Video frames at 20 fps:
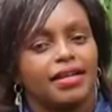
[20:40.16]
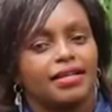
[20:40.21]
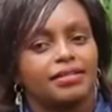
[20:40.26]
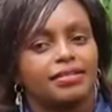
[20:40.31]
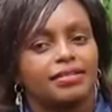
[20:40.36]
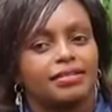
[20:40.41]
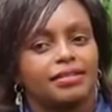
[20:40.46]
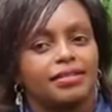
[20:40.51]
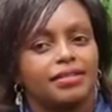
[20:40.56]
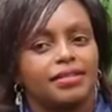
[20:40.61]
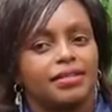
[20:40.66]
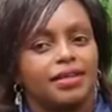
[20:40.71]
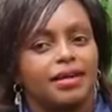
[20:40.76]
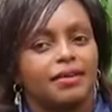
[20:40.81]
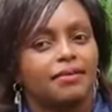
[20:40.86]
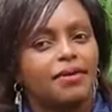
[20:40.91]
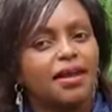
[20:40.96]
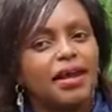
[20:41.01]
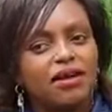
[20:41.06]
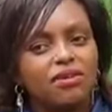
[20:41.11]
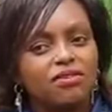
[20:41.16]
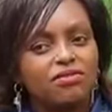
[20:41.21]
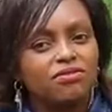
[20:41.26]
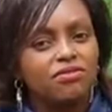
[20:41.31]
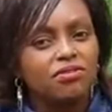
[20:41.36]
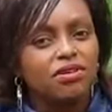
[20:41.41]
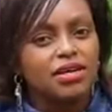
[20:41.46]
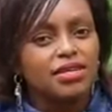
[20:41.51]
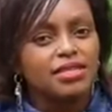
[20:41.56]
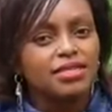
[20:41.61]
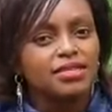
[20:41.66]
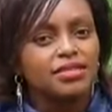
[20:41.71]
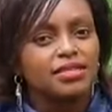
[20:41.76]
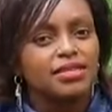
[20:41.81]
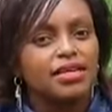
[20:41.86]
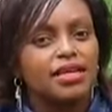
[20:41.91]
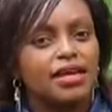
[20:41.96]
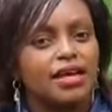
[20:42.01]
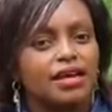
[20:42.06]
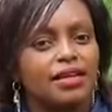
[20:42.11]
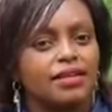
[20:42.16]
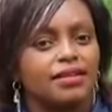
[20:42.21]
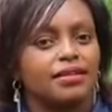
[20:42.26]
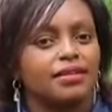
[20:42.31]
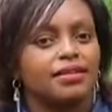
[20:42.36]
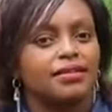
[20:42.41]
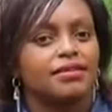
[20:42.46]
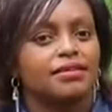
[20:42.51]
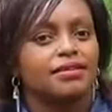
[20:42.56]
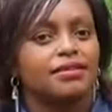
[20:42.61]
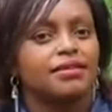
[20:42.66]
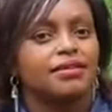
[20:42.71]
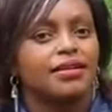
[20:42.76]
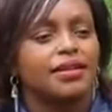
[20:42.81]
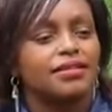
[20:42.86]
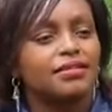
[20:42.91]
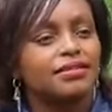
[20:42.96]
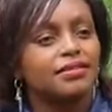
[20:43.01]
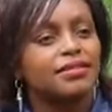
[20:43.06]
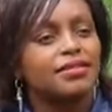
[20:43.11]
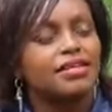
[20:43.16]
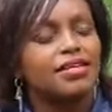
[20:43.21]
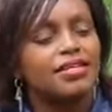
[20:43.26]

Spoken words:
And aware of what? That